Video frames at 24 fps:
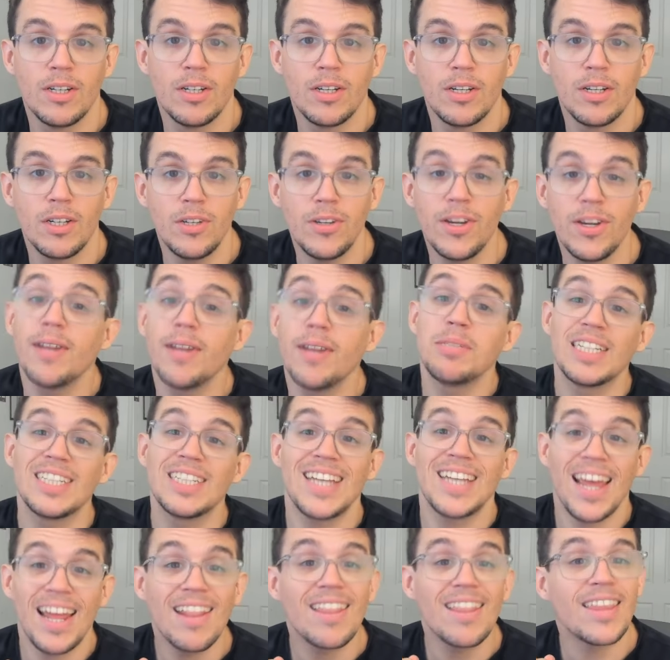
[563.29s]
You get up to
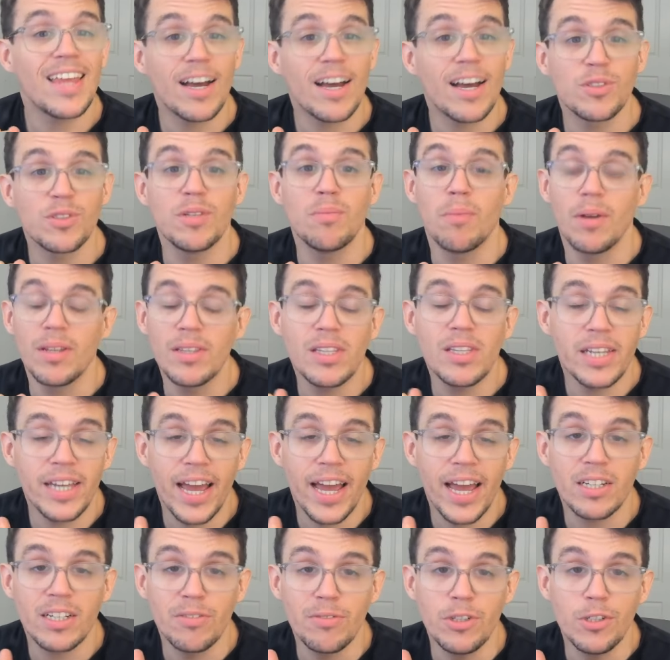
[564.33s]
10,000 monthly
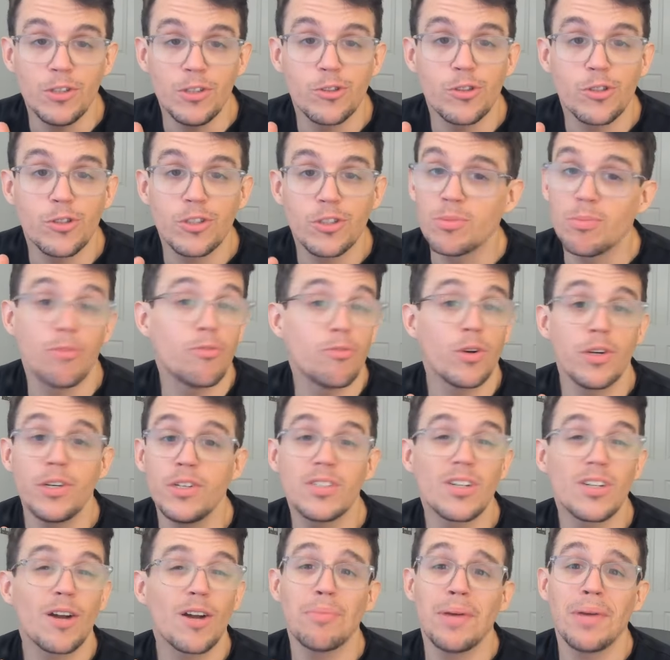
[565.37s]
active users before you
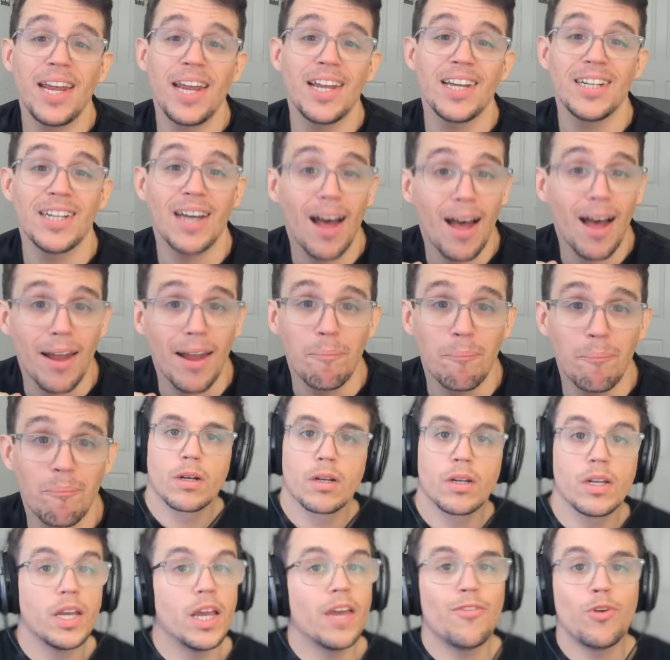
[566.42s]
start paying a dime.
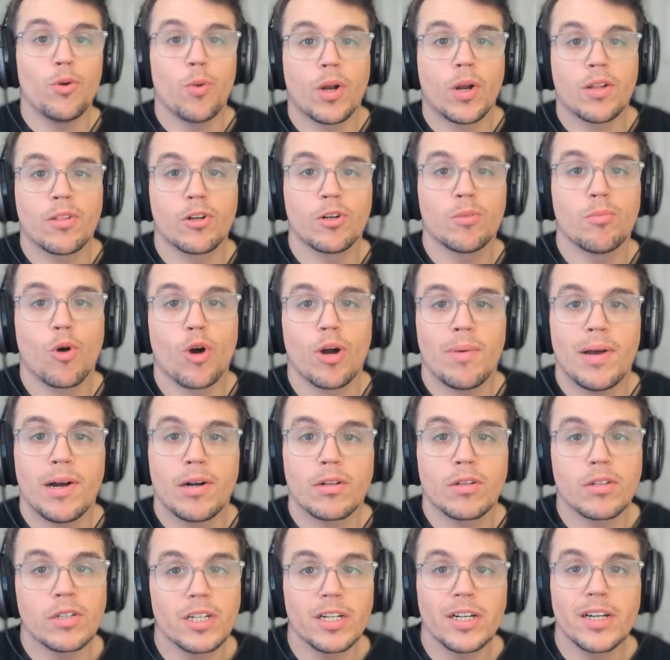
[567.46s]
If you want to learn more about
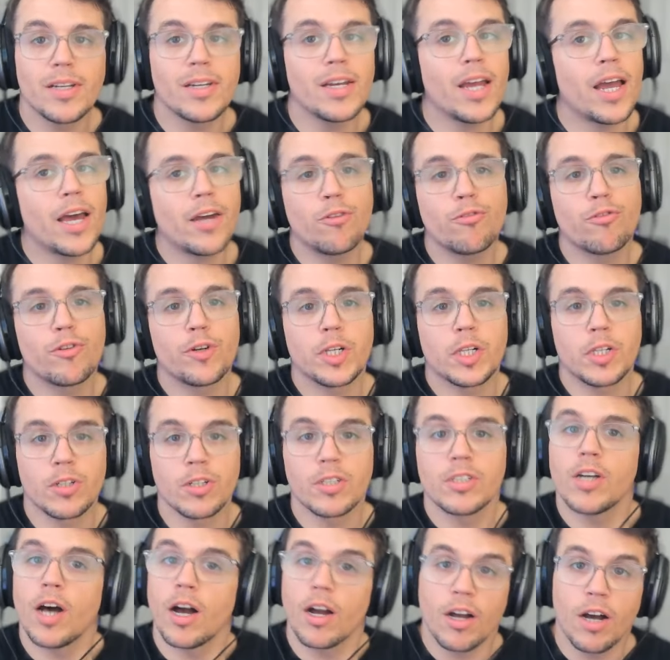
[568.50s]
Clerk, head over to
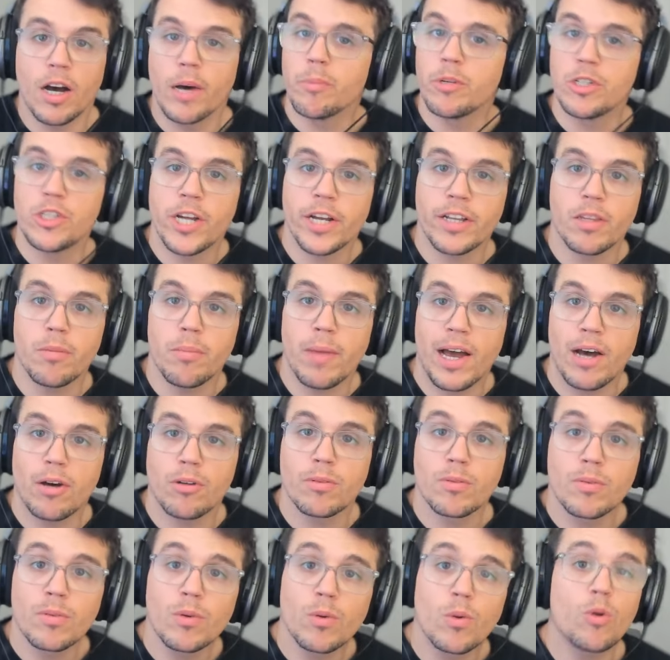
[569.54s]
clerk.com to check them out,
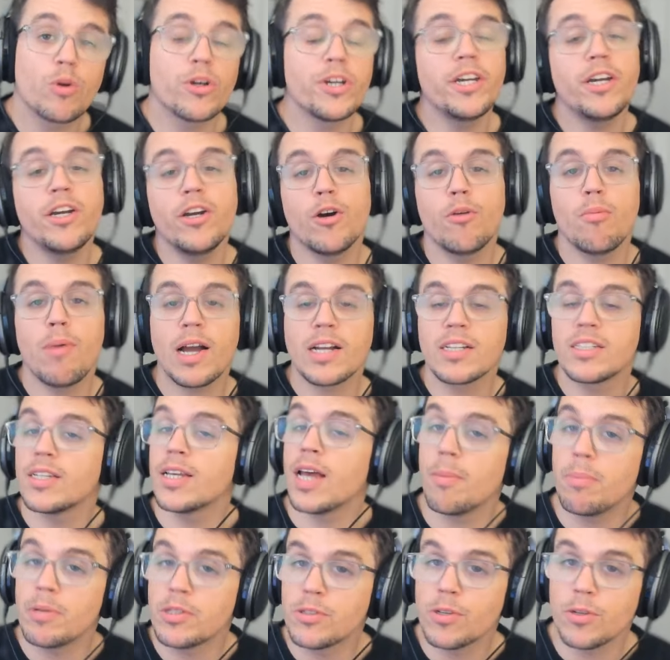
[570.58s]
or you can go back to
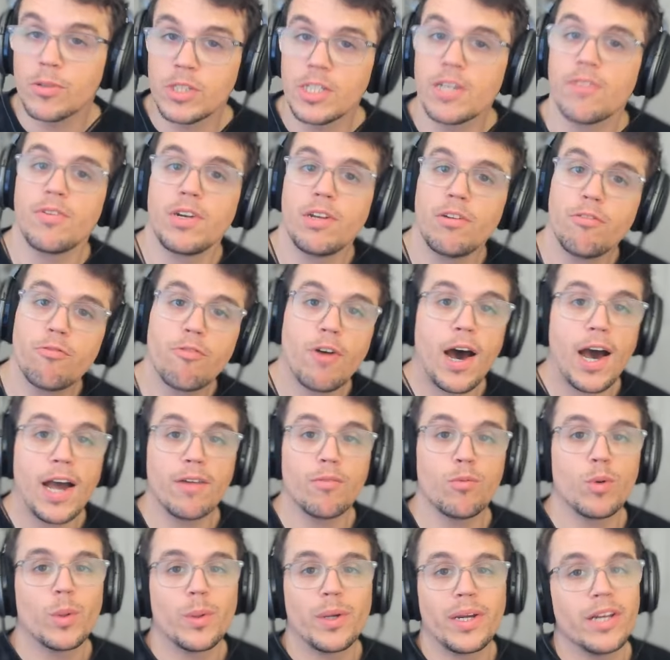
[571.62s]
episode 75
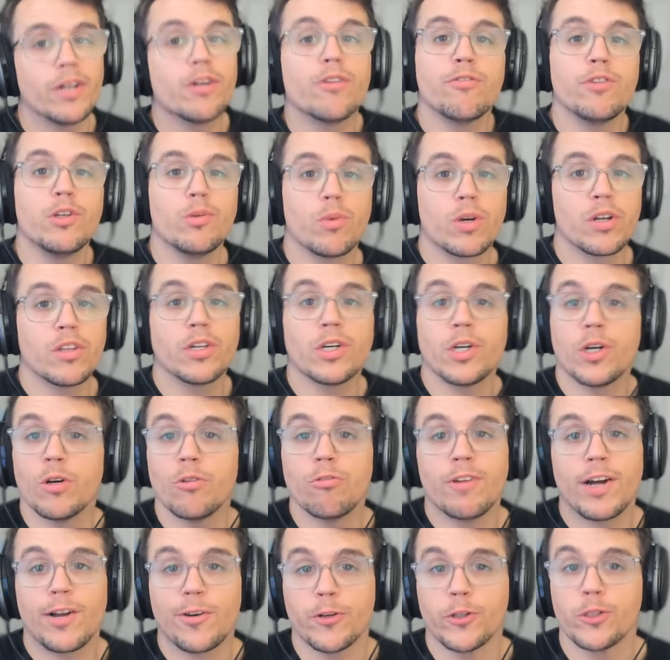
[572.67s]
where we interview one of the
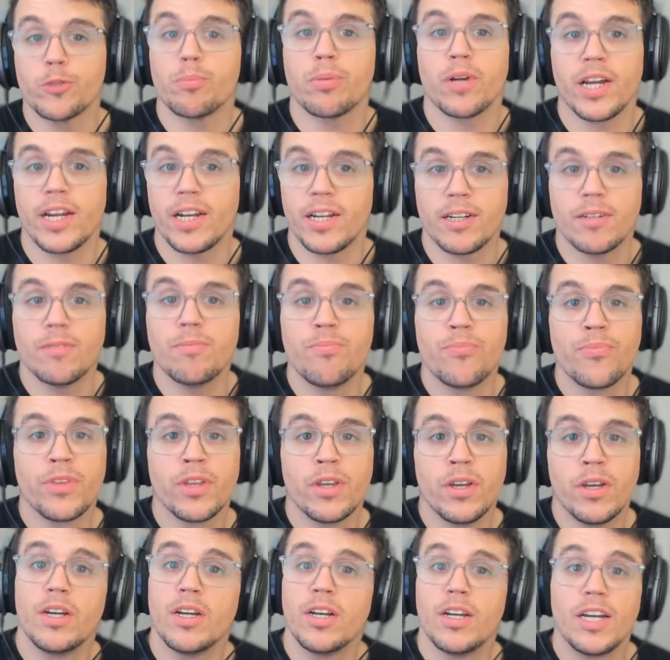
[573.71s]
co-founders, Braden.
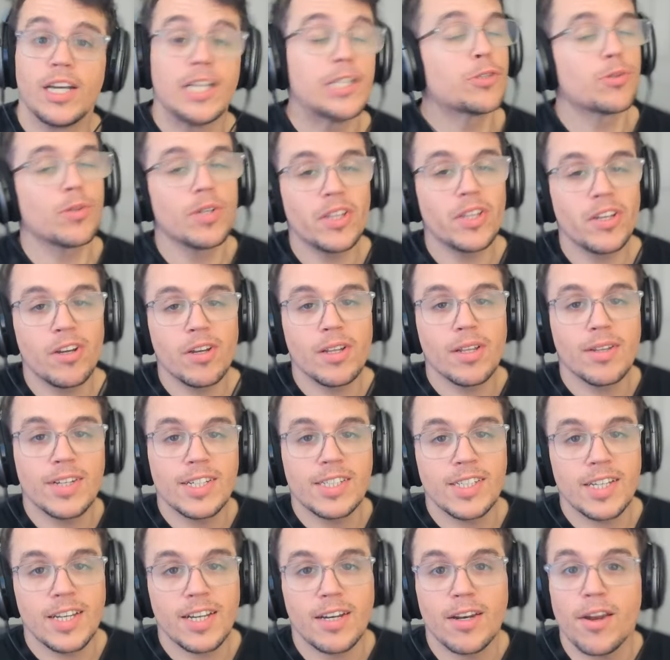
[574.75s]
It's a really good
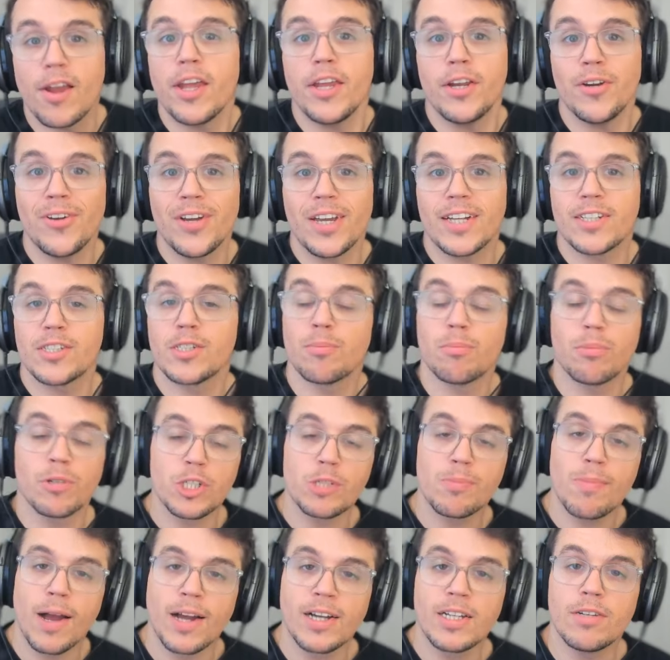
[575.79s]
listen, and you'll get some
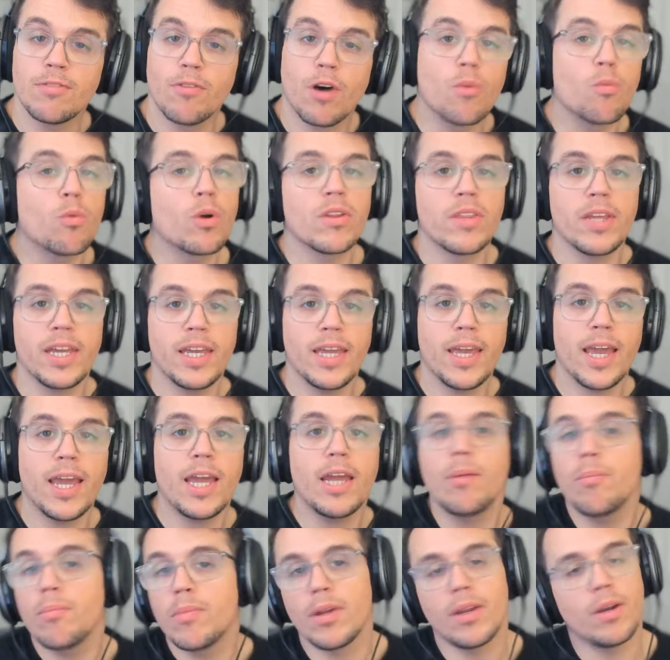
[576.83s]
perspective on where they
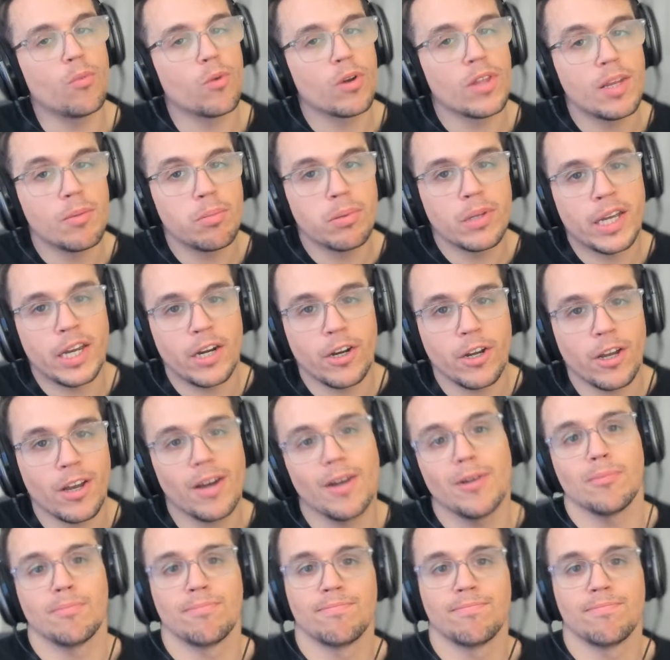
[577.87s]
came and where they plan to go.